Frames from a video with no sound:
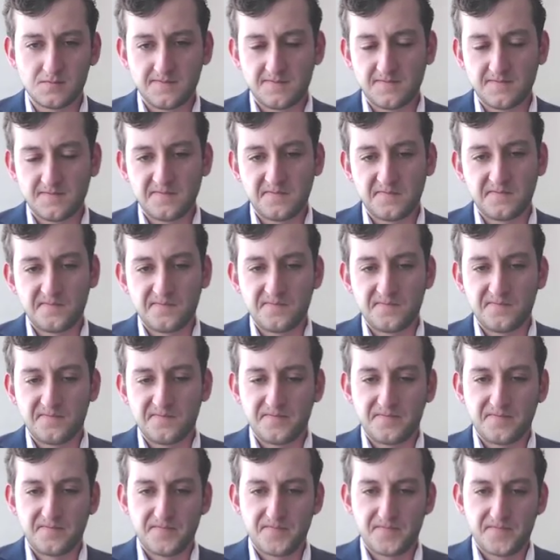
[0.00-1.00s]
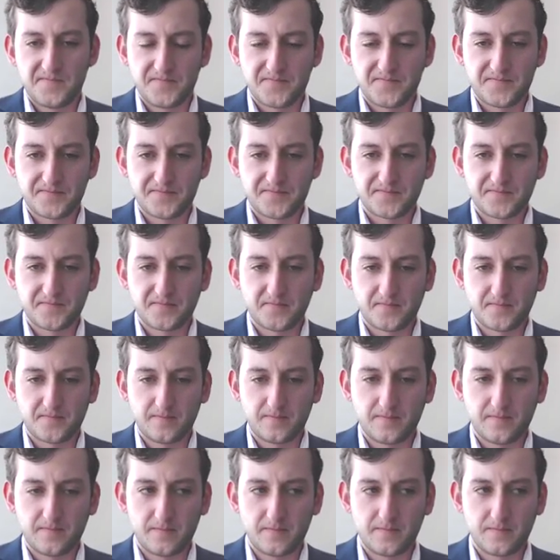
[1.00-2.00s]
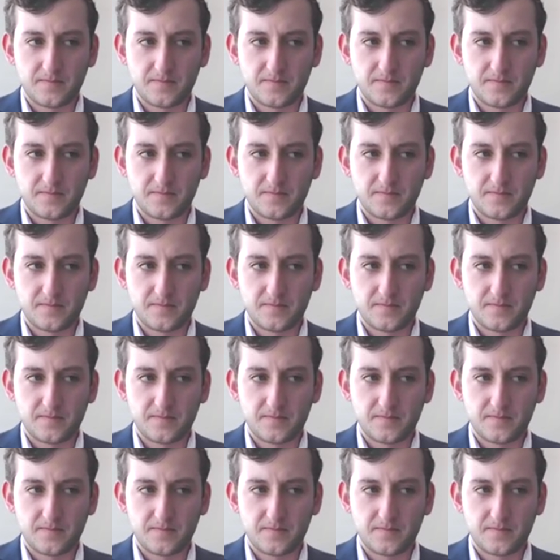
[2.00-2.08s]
(not speaking)